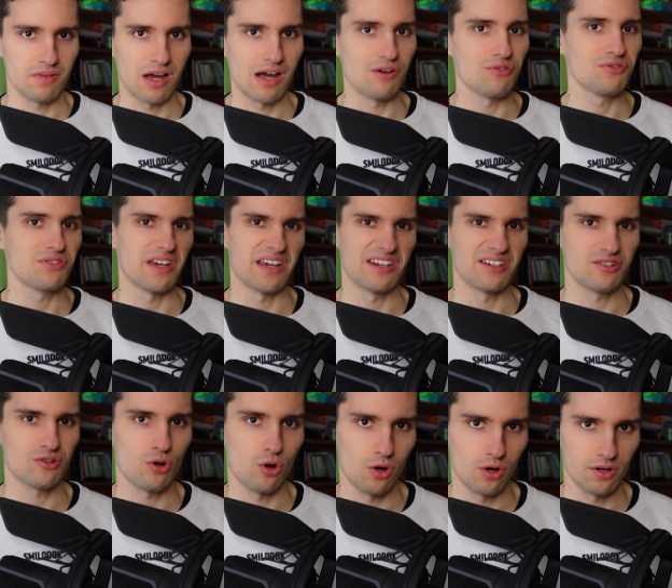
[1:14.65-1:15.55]

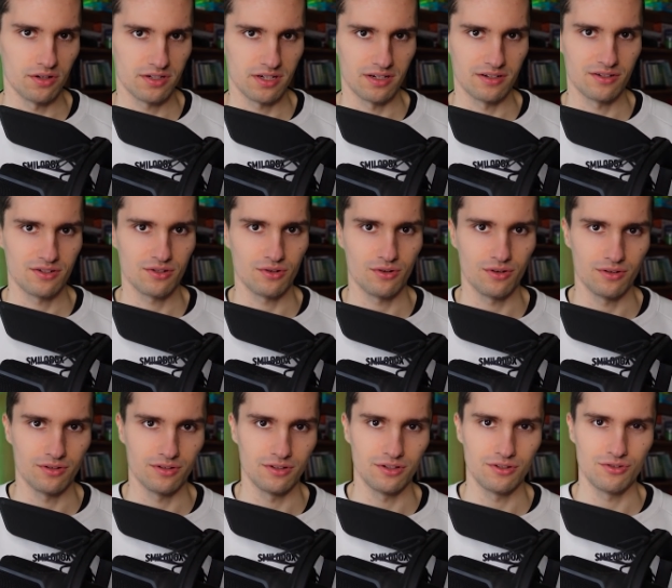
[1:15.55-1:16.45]
outdated content
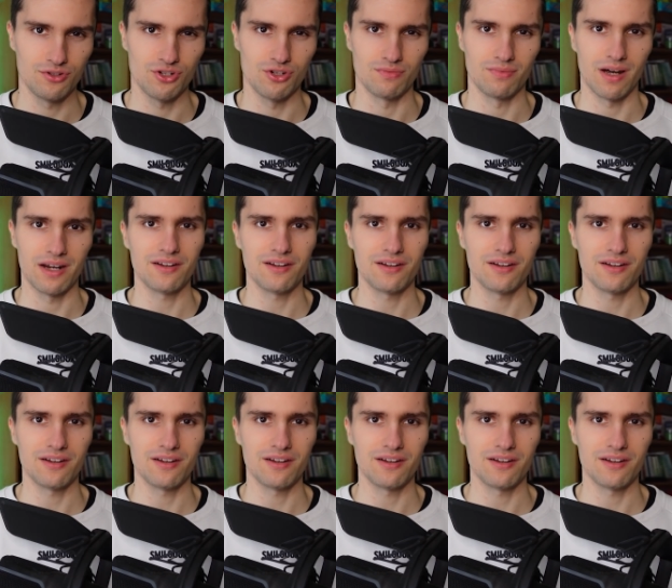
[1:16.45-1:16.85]
on YouTube.